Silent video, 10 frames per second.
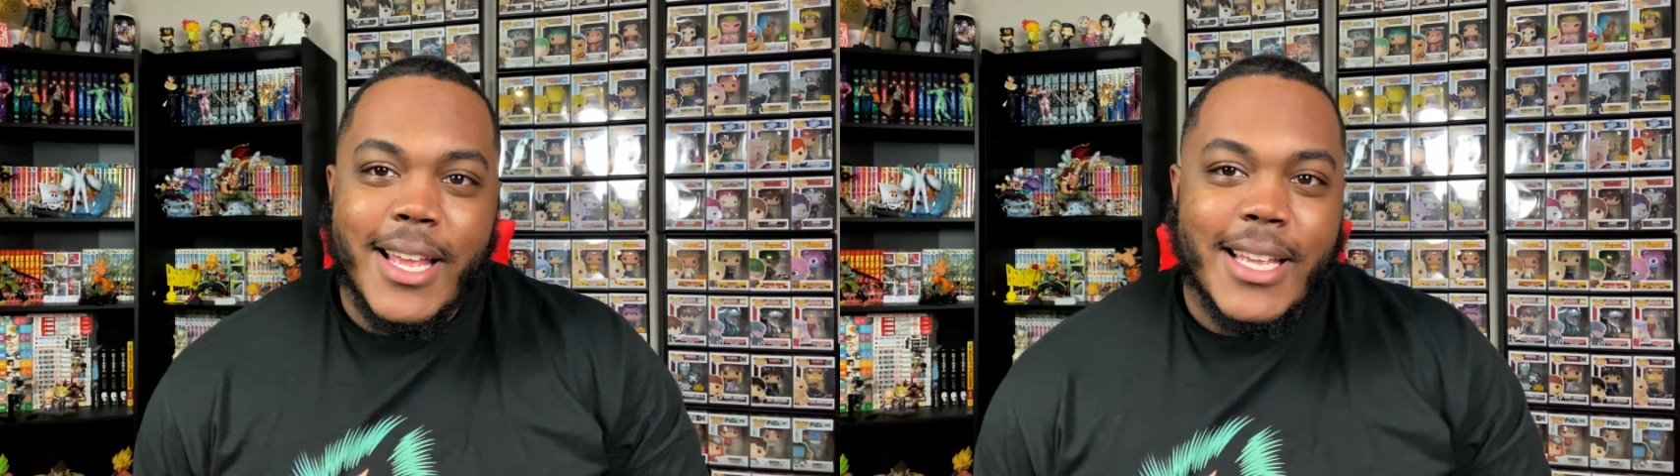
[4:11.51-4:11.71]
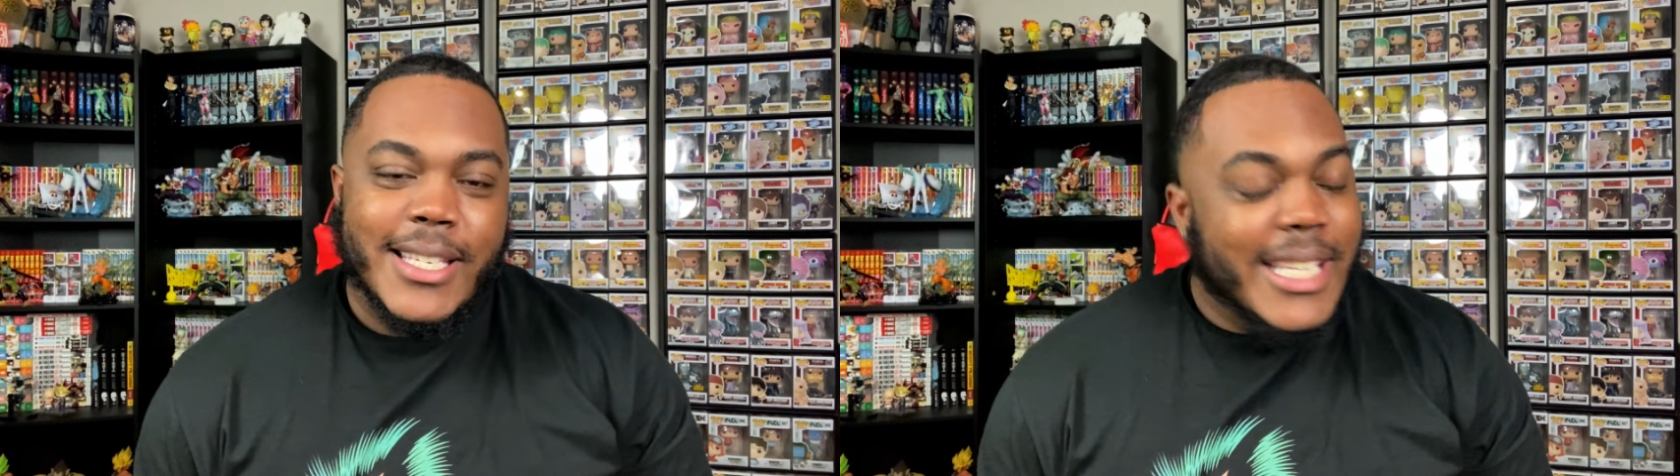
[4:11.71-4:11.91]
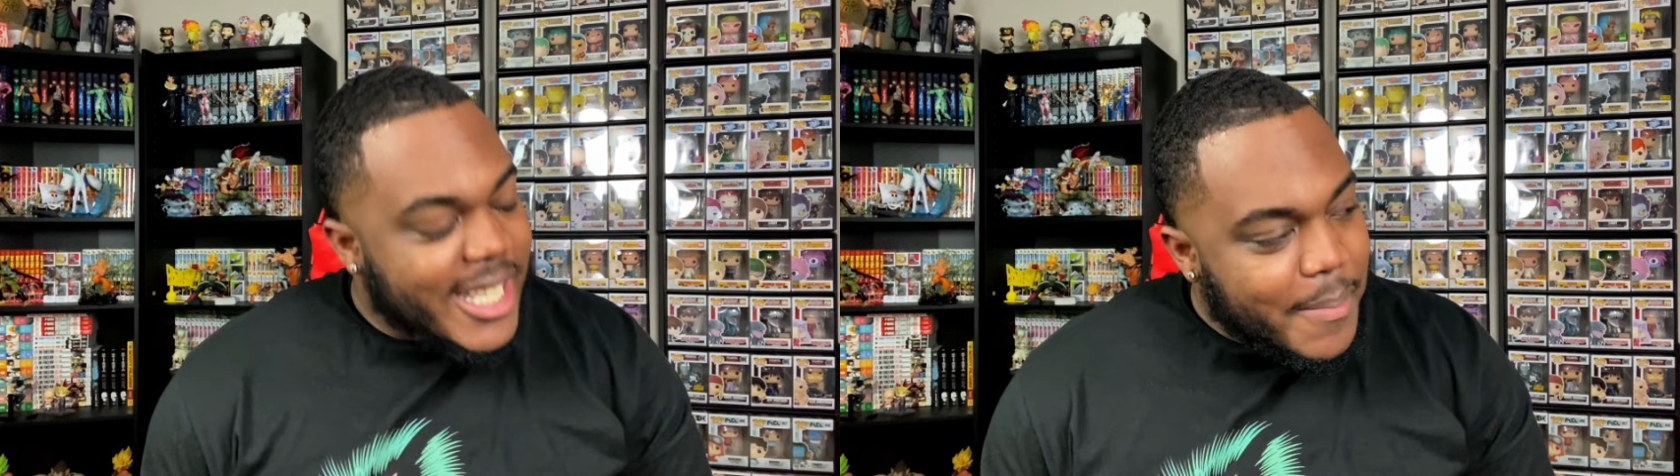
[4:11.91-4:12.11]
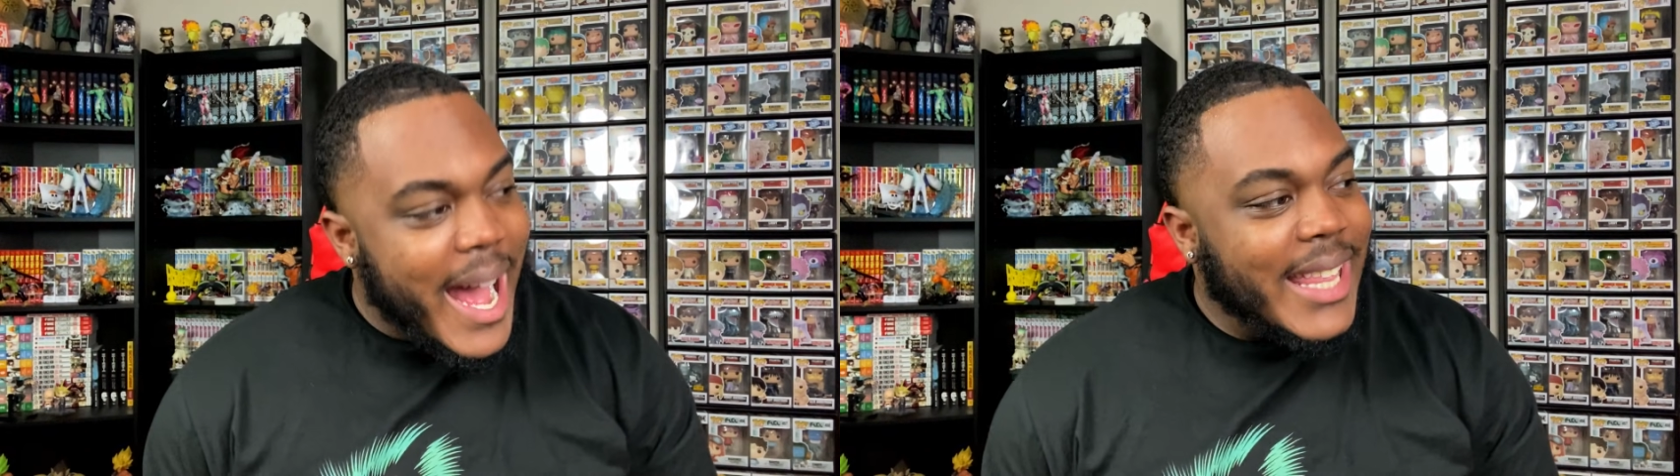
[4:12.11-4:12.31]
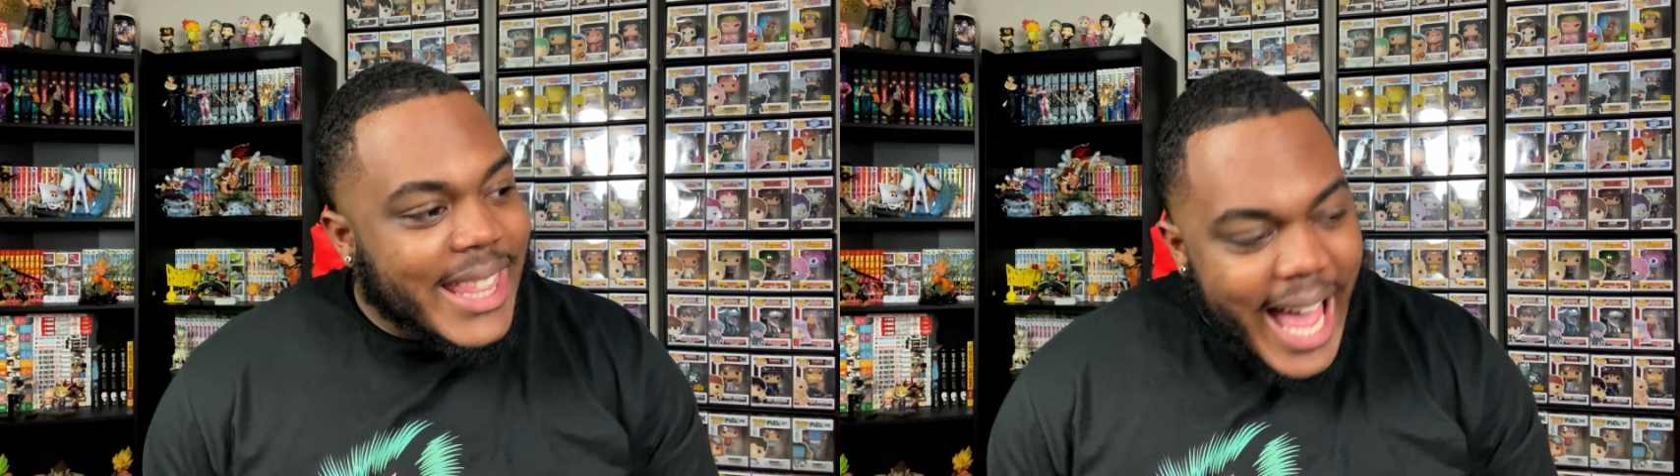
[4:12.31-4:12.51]
since
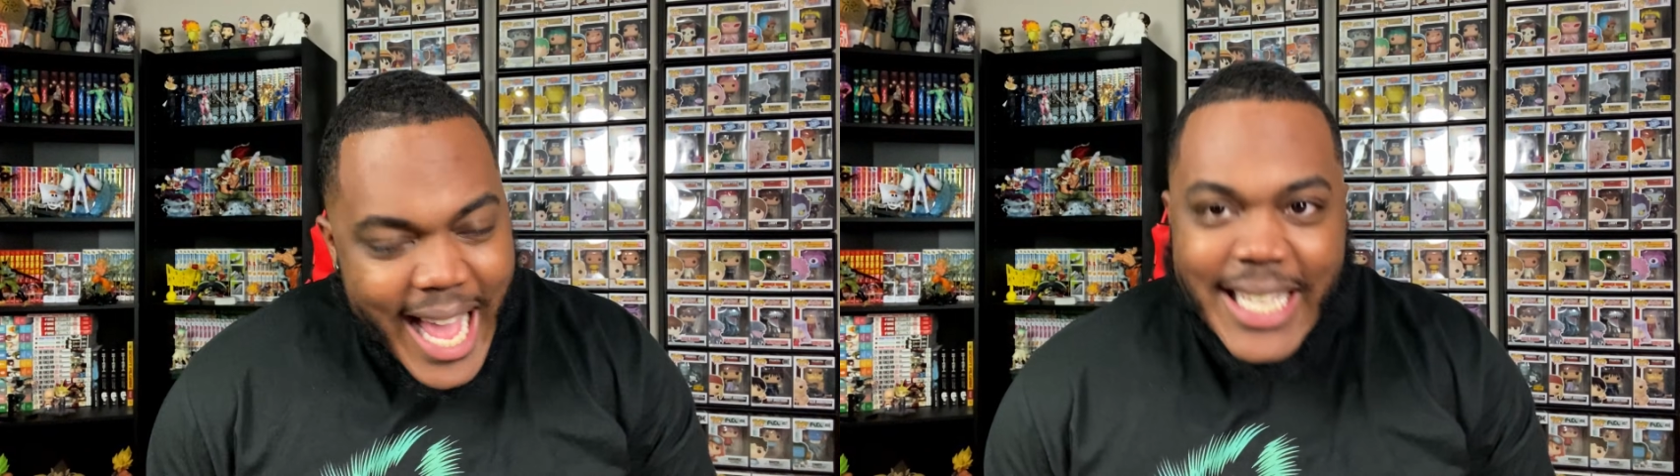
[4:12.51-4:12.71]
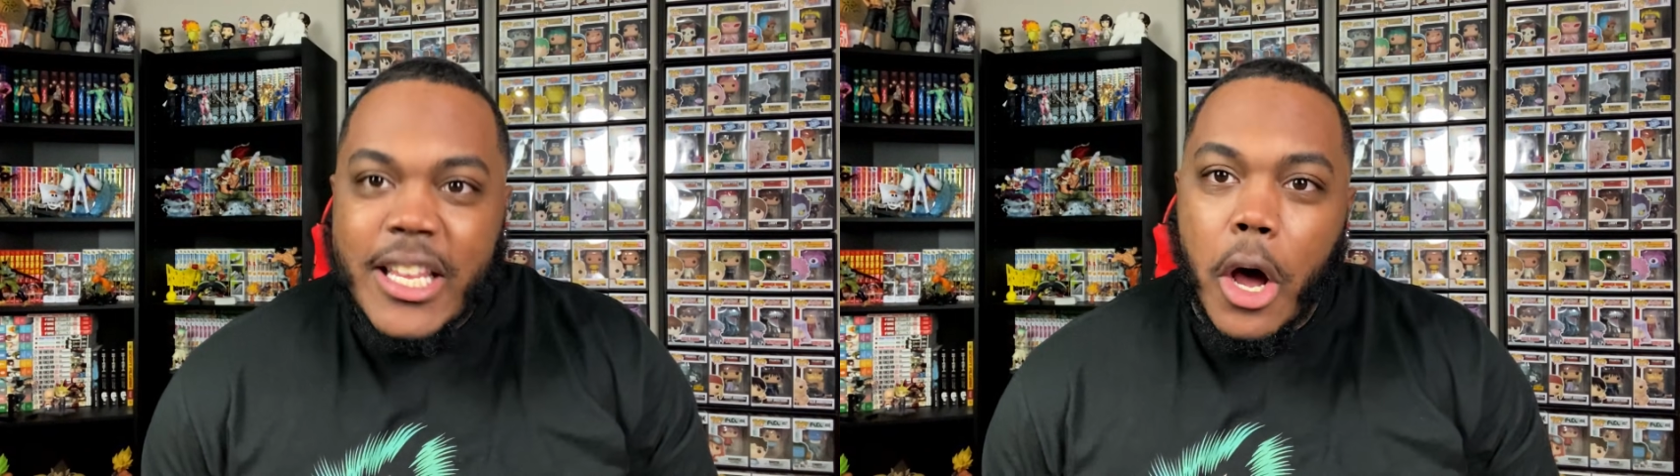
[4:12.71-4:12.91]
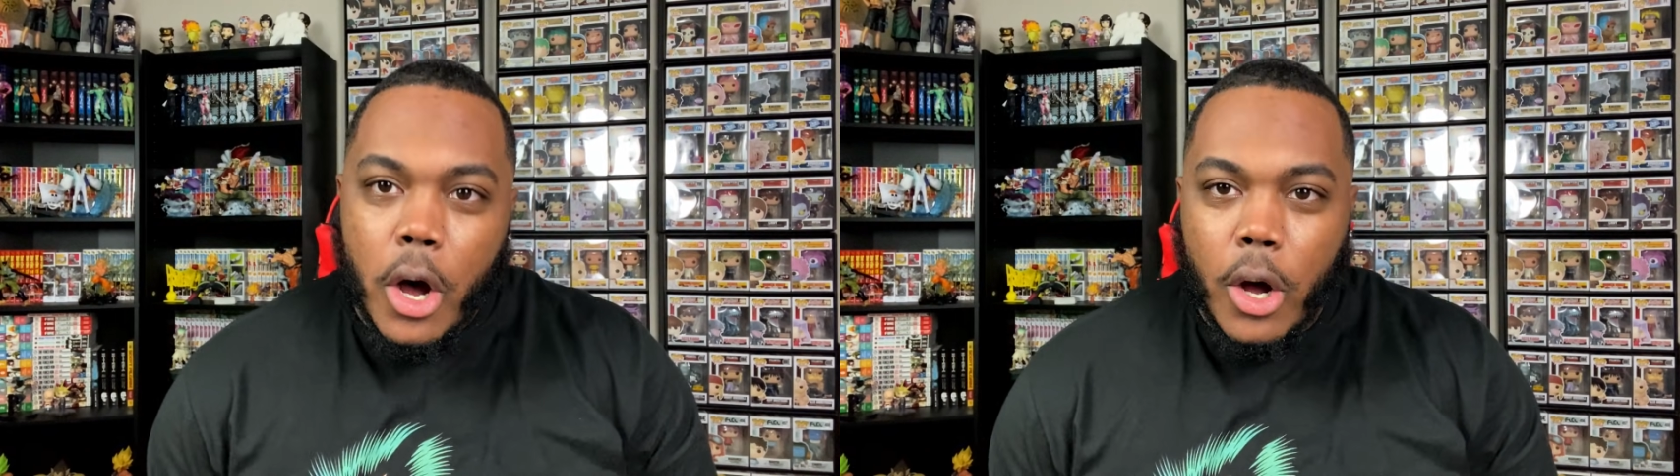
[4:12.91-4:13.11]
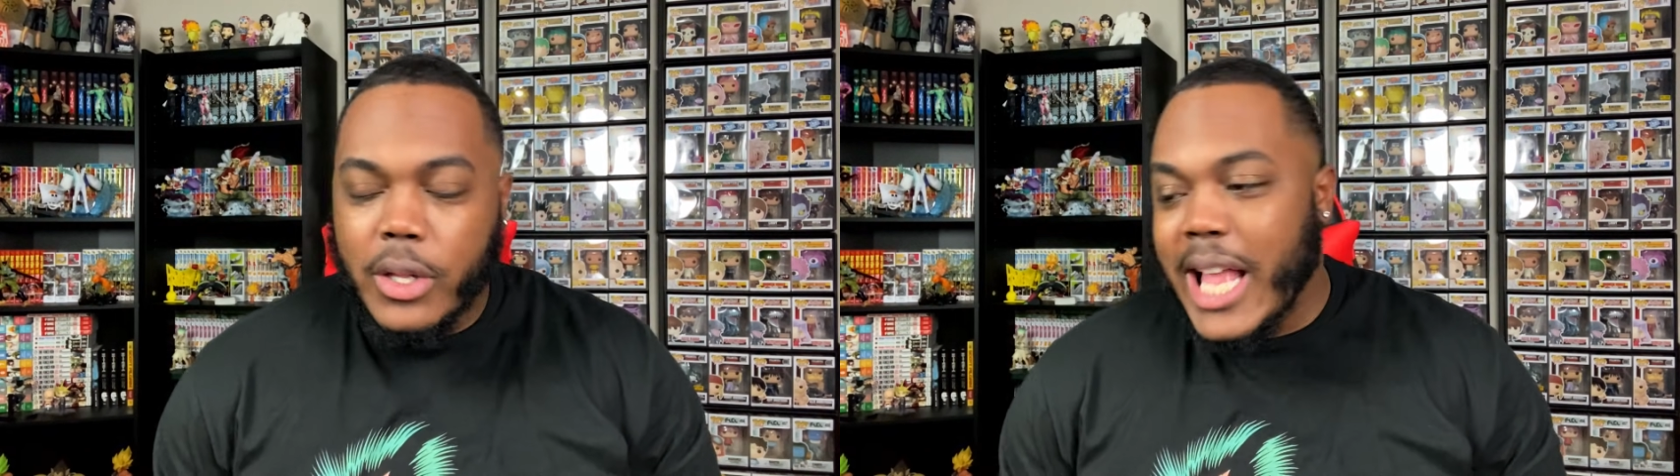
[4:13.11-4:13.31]
my last haul.